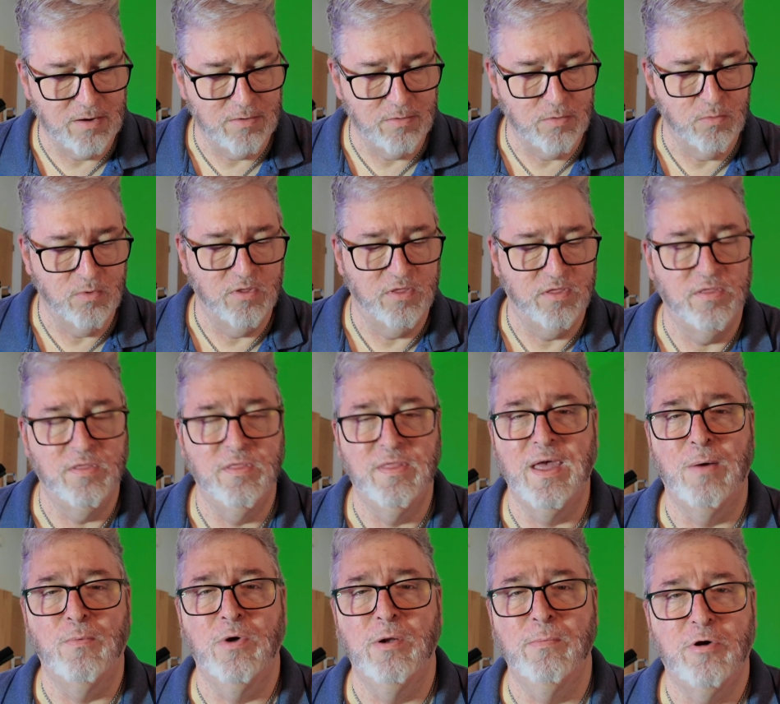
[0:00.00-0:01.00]
with that
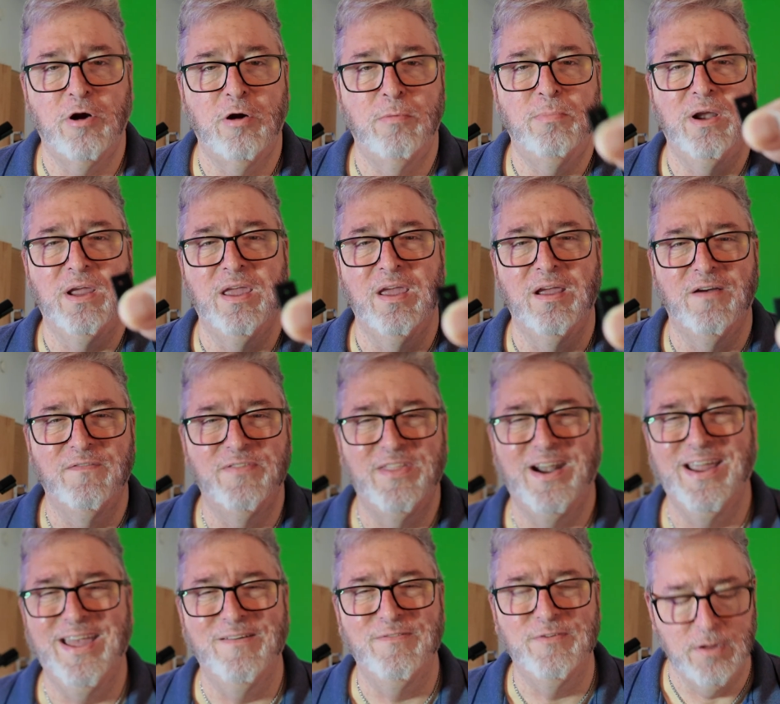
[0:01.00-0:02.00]
one part breaking off that I
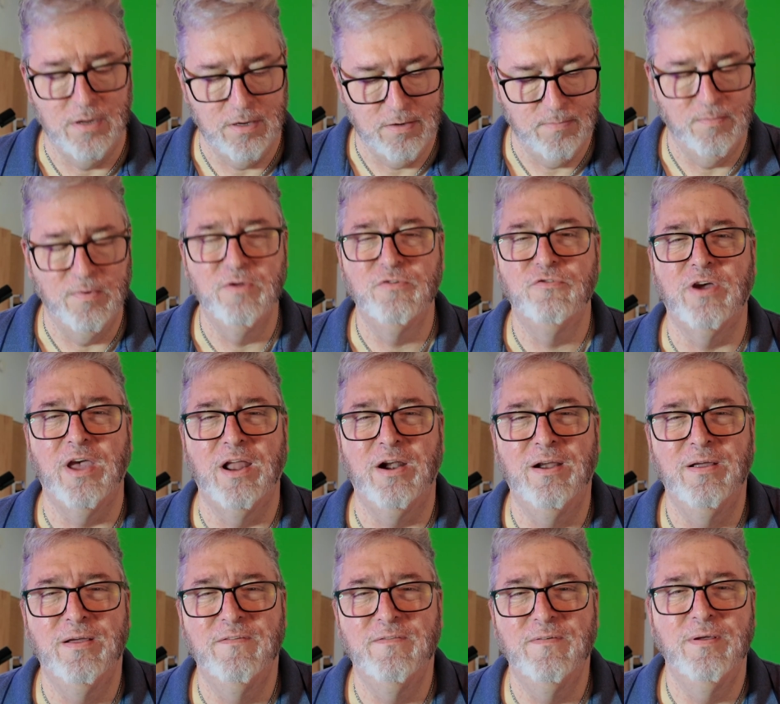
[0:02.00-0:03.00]
have to try to
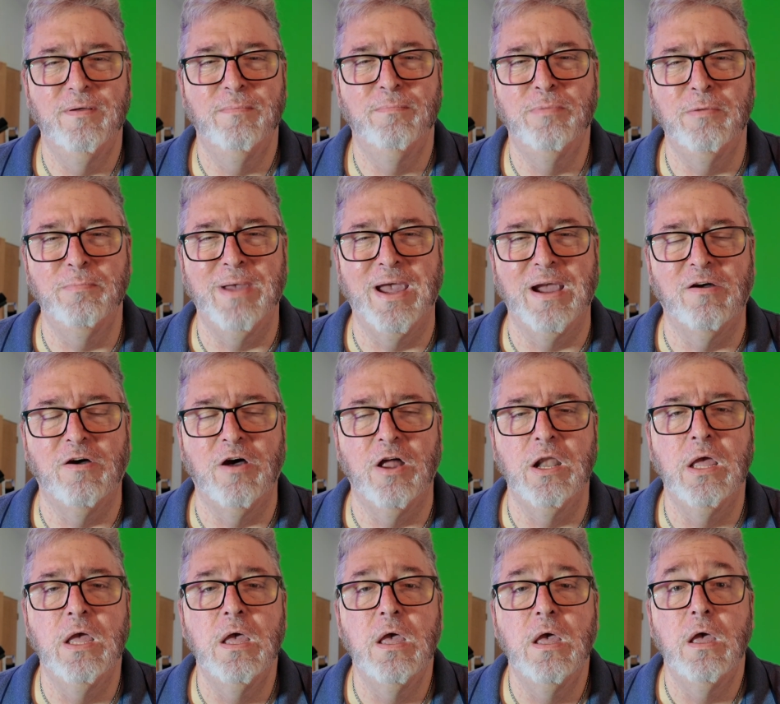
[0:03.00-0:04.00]
put back on.
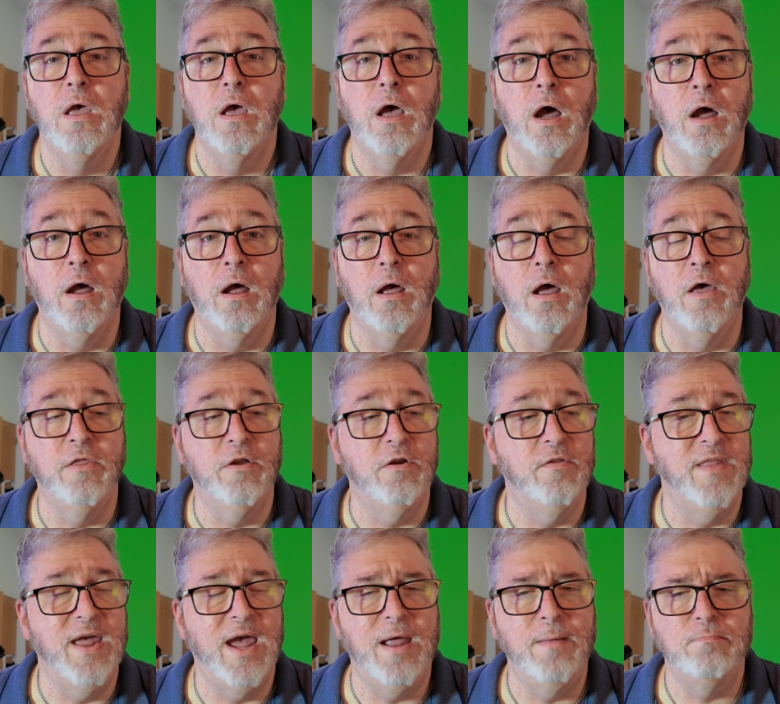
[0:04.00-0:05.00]
Other than
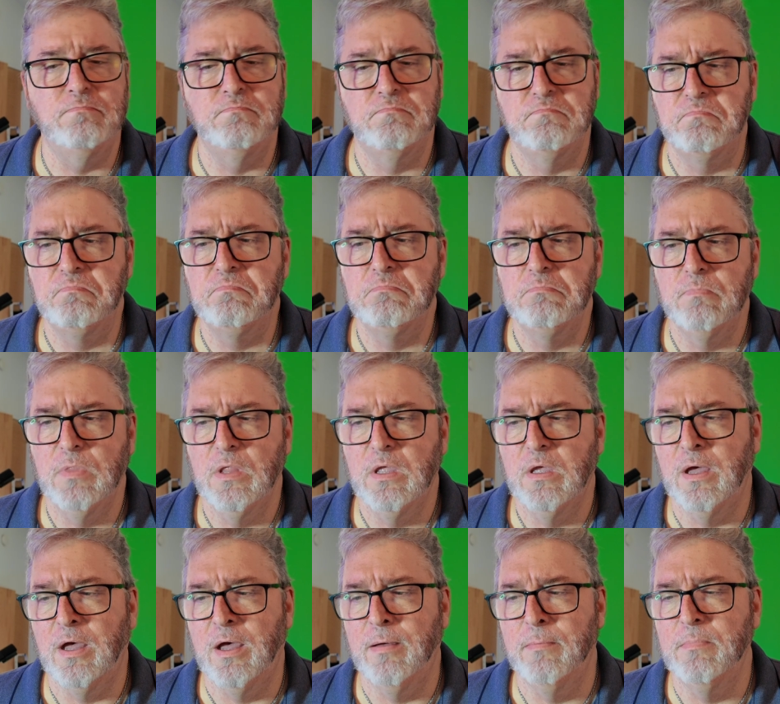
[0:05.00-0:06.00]
that,
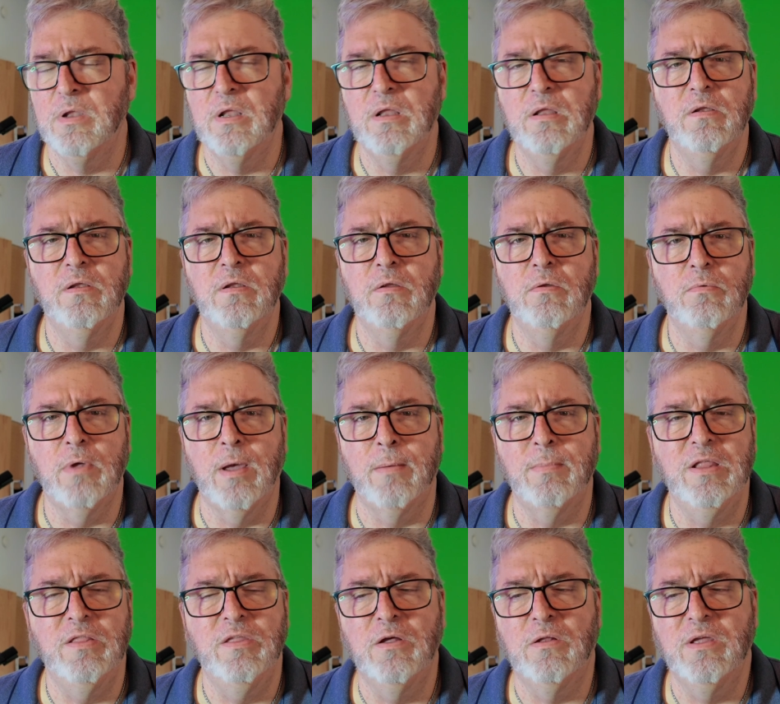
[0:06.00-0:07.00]
I mean,
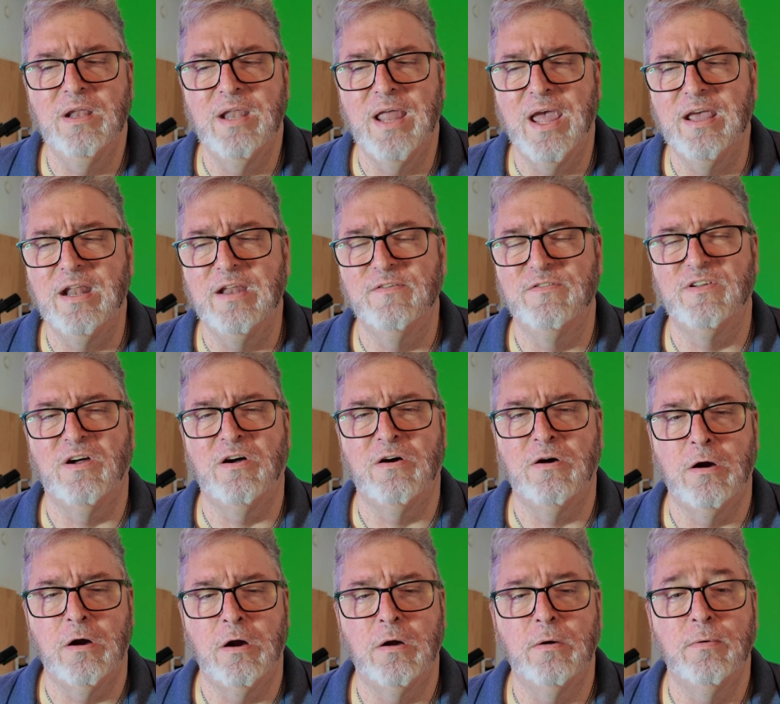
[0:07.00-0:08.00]
the only negatives
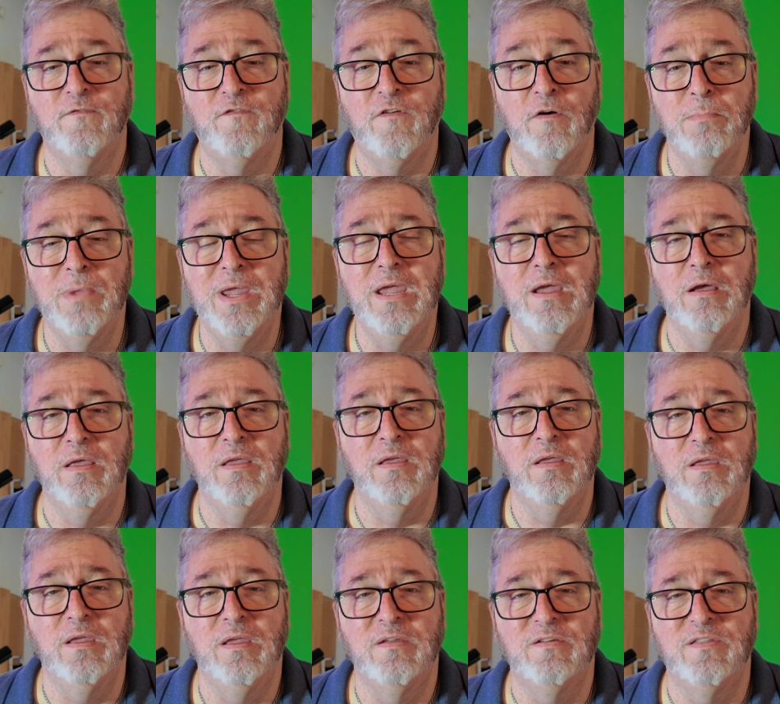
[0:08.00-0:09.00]
are, for me,
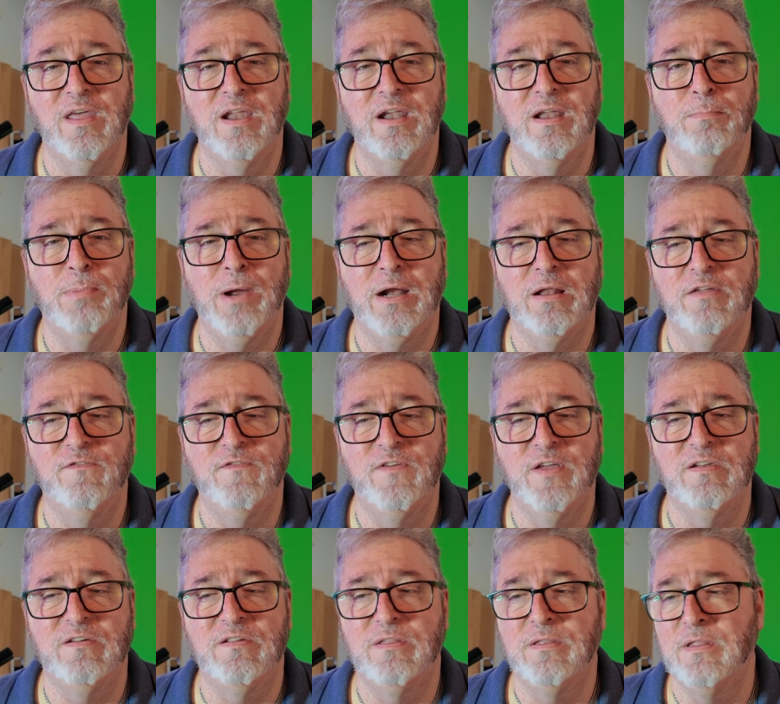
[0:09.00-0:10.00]
is that it barely
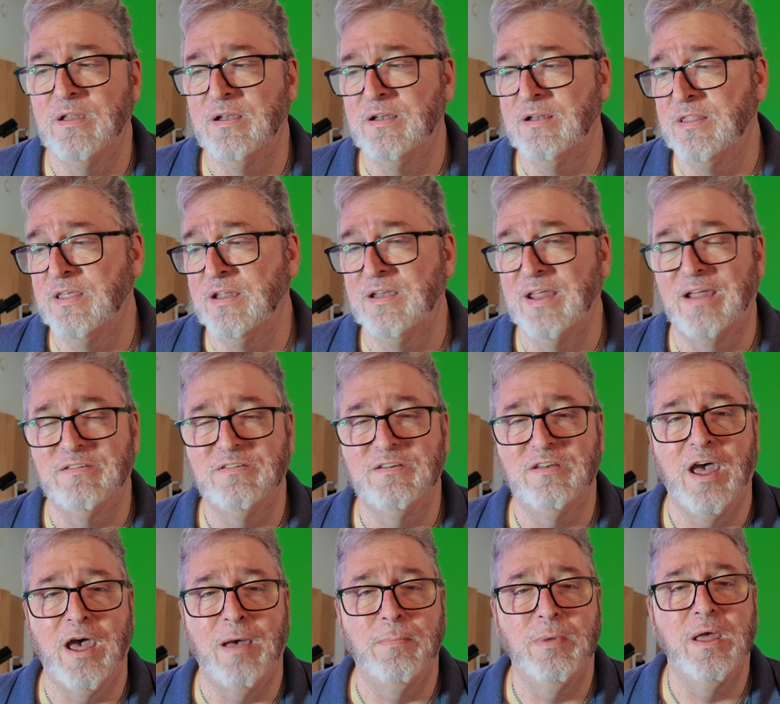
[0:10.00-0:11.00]
fits the
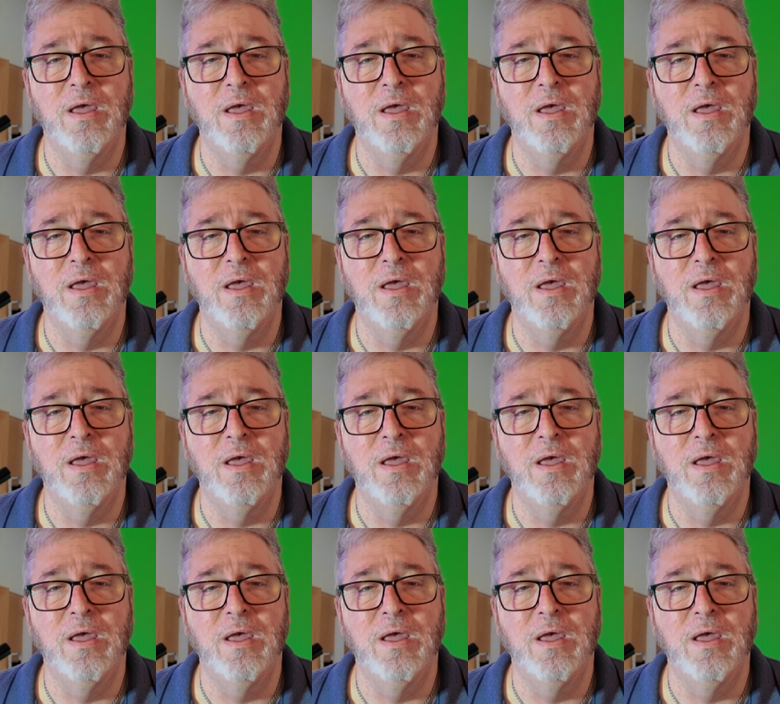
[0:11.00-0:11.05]
desktop.